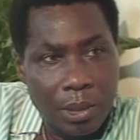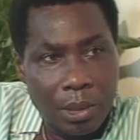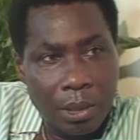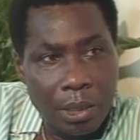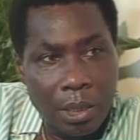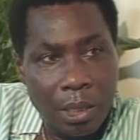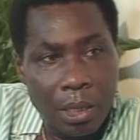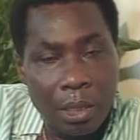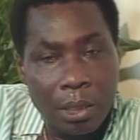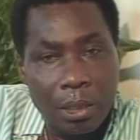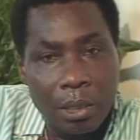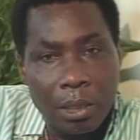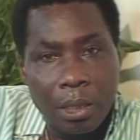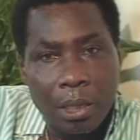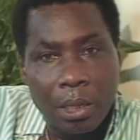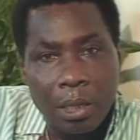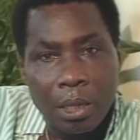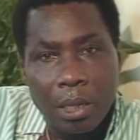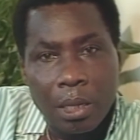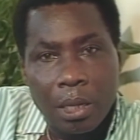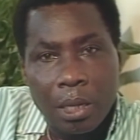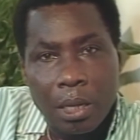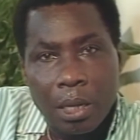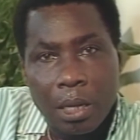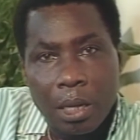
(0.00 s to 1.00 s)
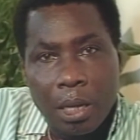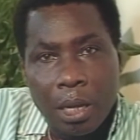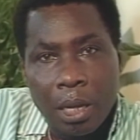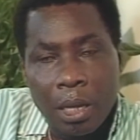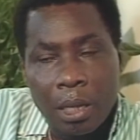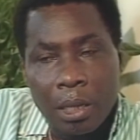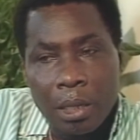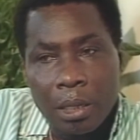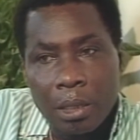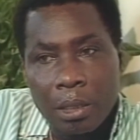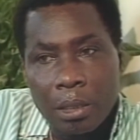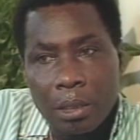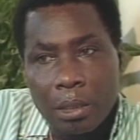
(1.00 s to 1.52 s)
right?
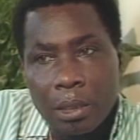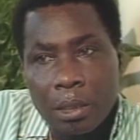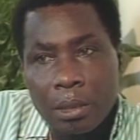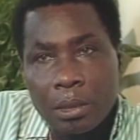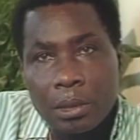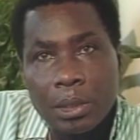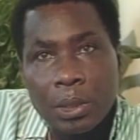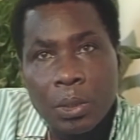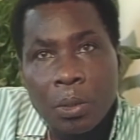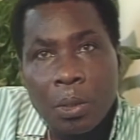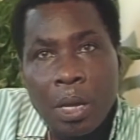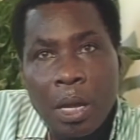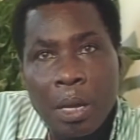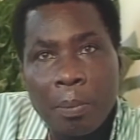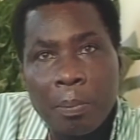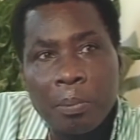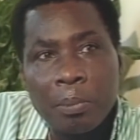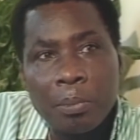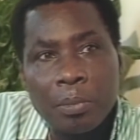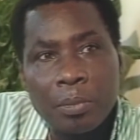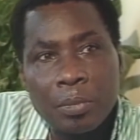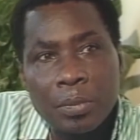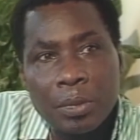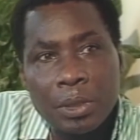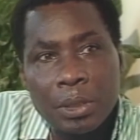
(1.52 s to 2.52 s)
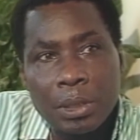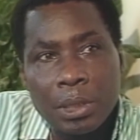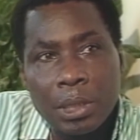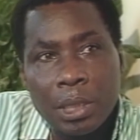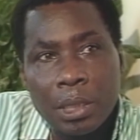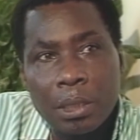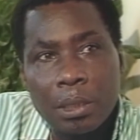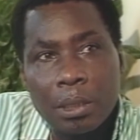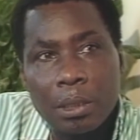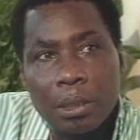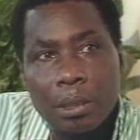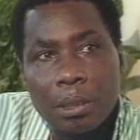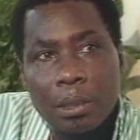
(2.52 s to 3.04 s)
And it so happens
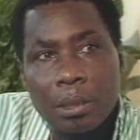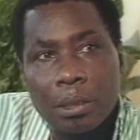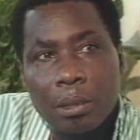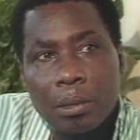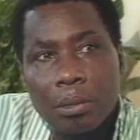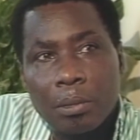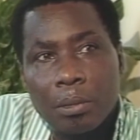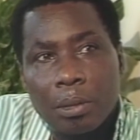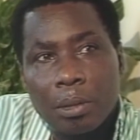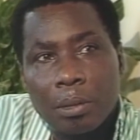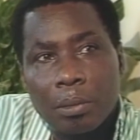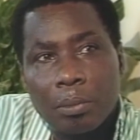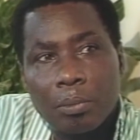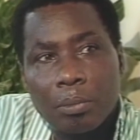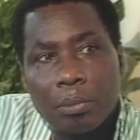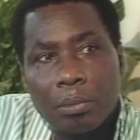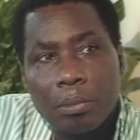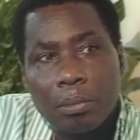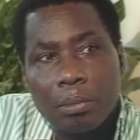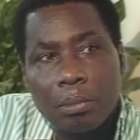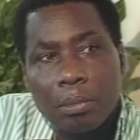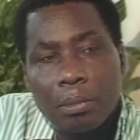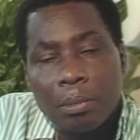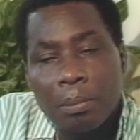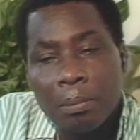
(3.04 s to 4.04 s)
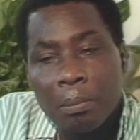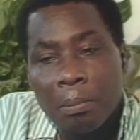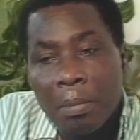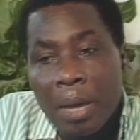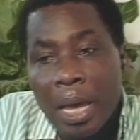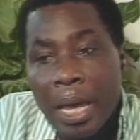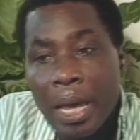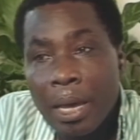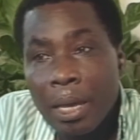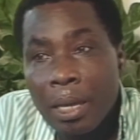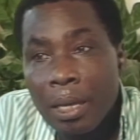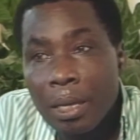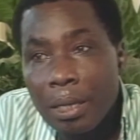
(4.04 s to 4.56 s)
that
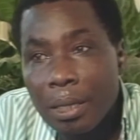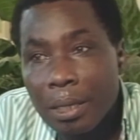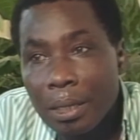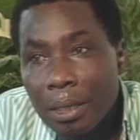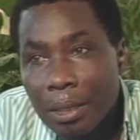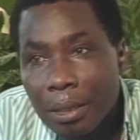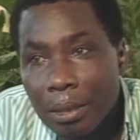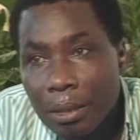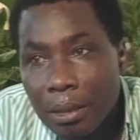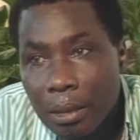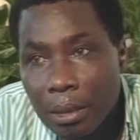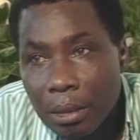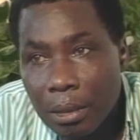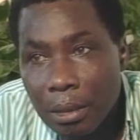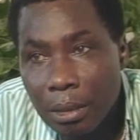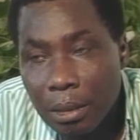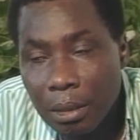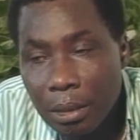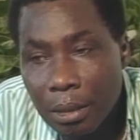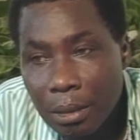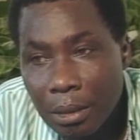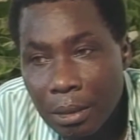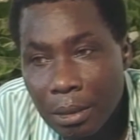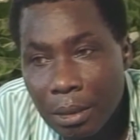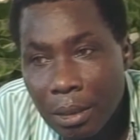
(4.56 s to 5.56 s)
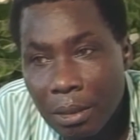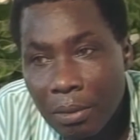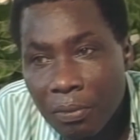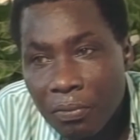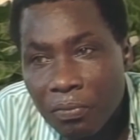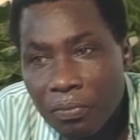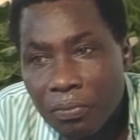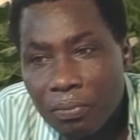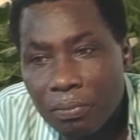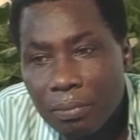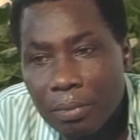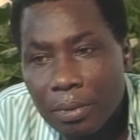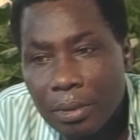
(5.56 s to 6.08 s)
my gift
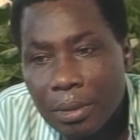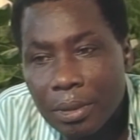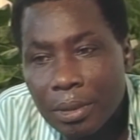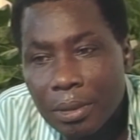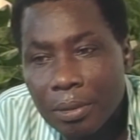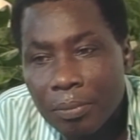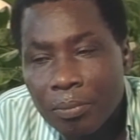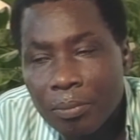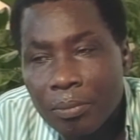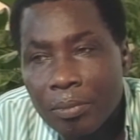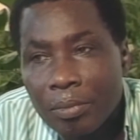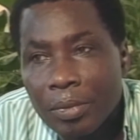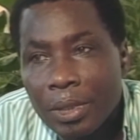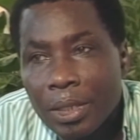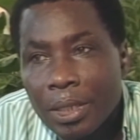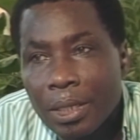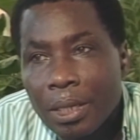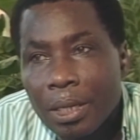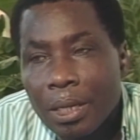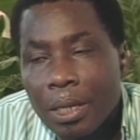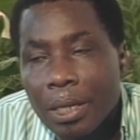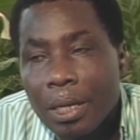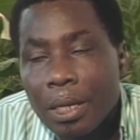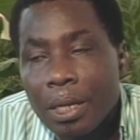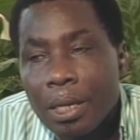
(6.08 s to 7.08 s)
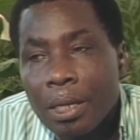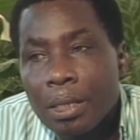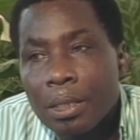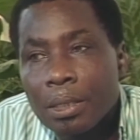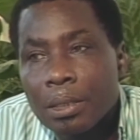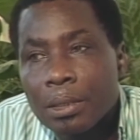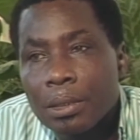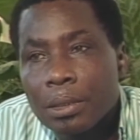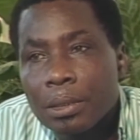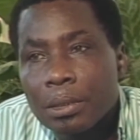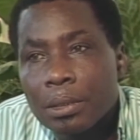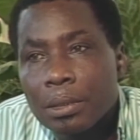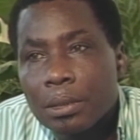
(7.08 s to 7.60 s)

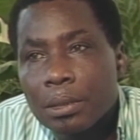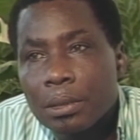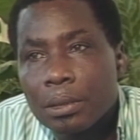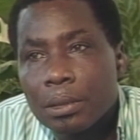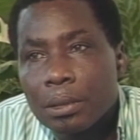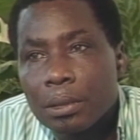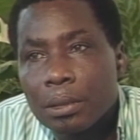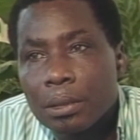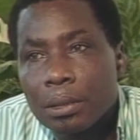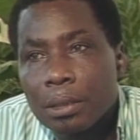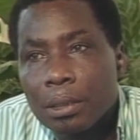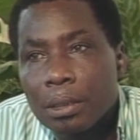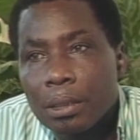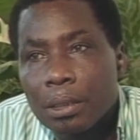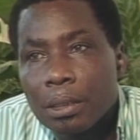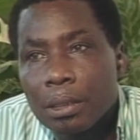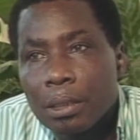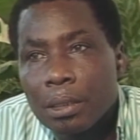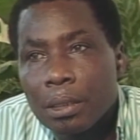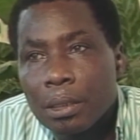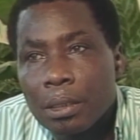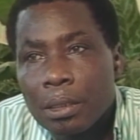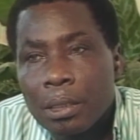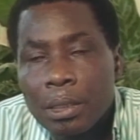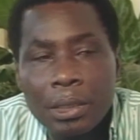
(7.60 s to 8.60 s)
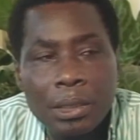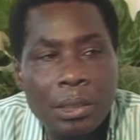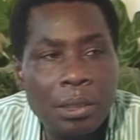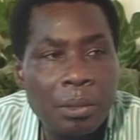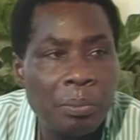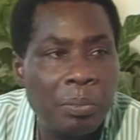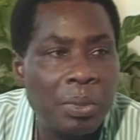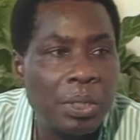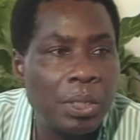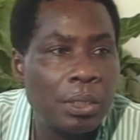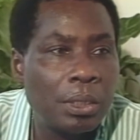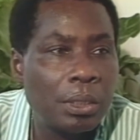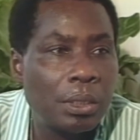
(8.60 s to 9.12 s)
is this
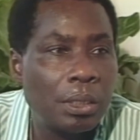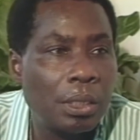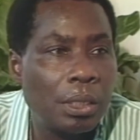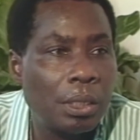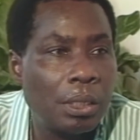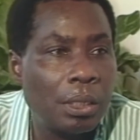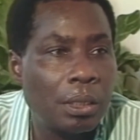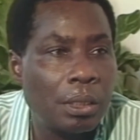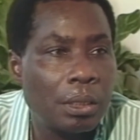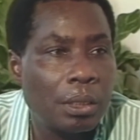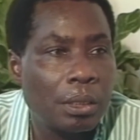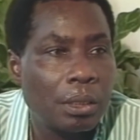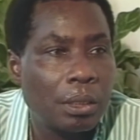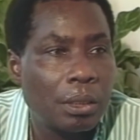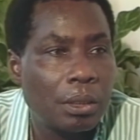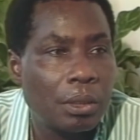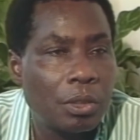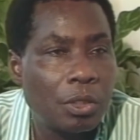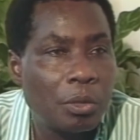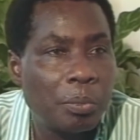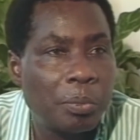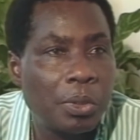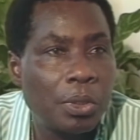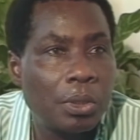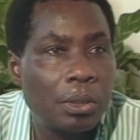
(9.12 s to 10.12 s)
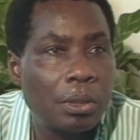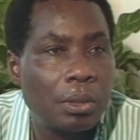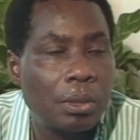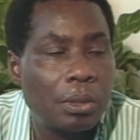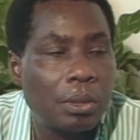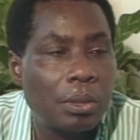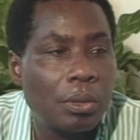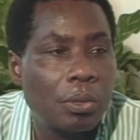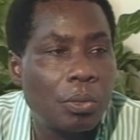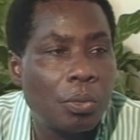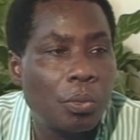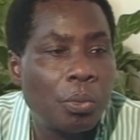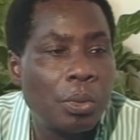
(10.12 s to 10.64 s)
ability to put
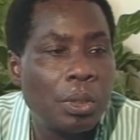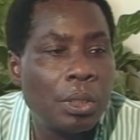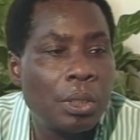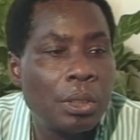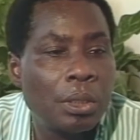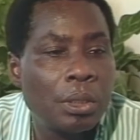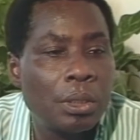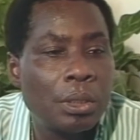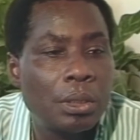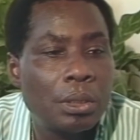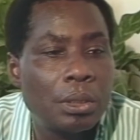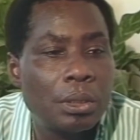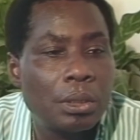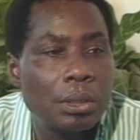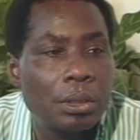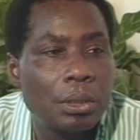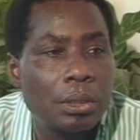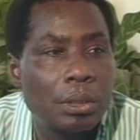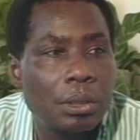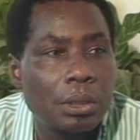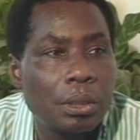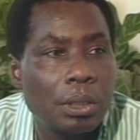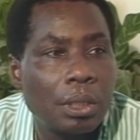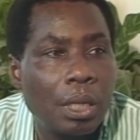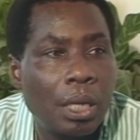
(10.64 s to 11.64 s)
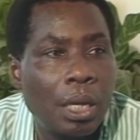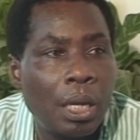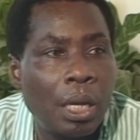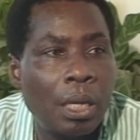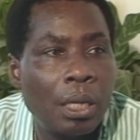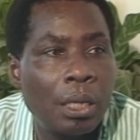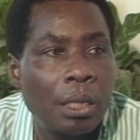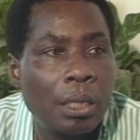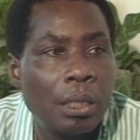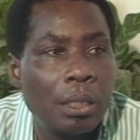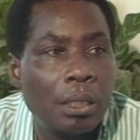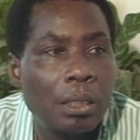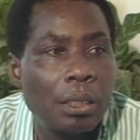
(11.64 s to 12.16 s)
words
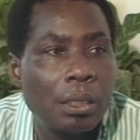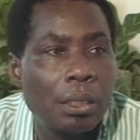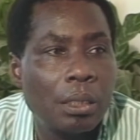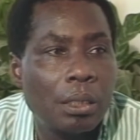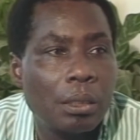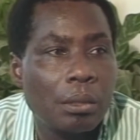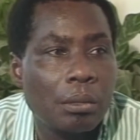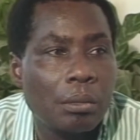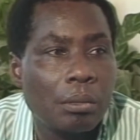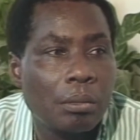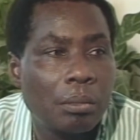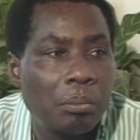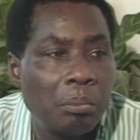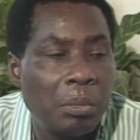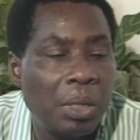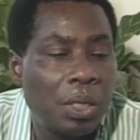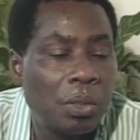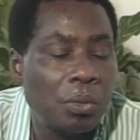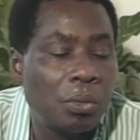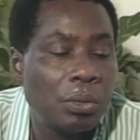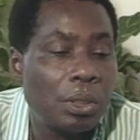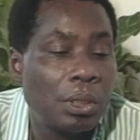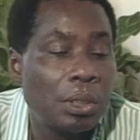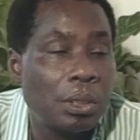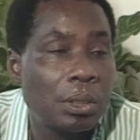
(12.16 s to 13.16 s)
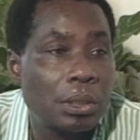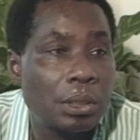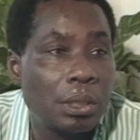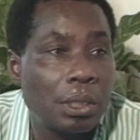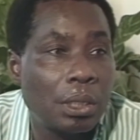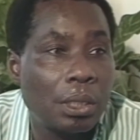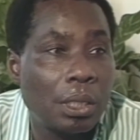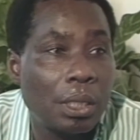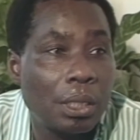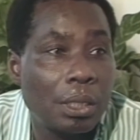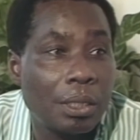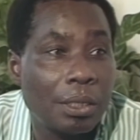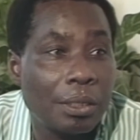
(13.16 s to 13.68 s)
and melodies
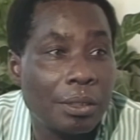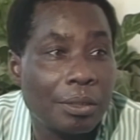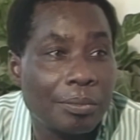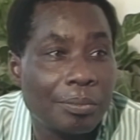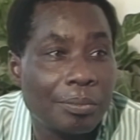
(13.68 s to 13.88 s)
together.